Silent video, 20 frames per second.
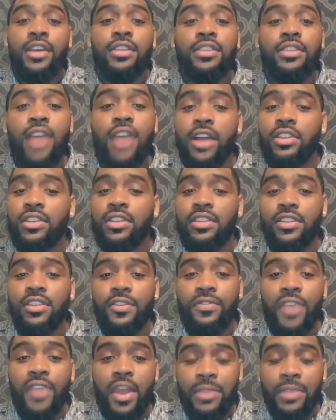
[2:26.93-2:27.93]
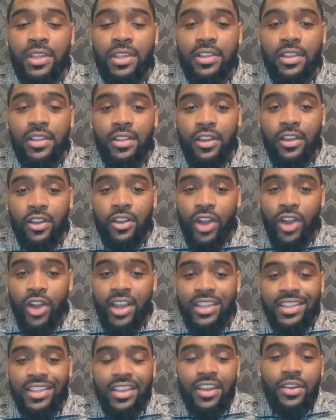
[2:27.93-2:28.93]
not just to families in the
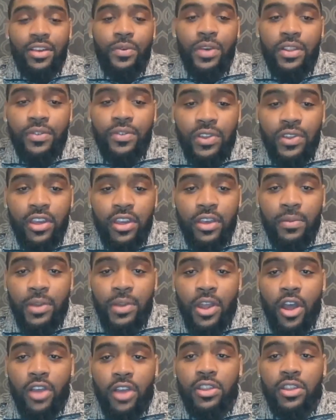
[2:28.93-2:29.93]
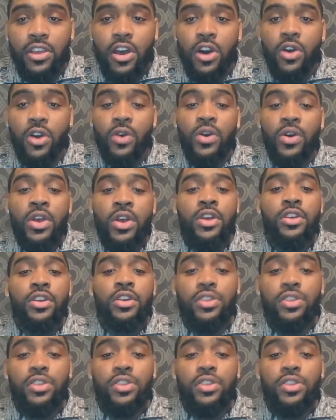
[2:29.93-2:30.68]
great state of West Virginia, but also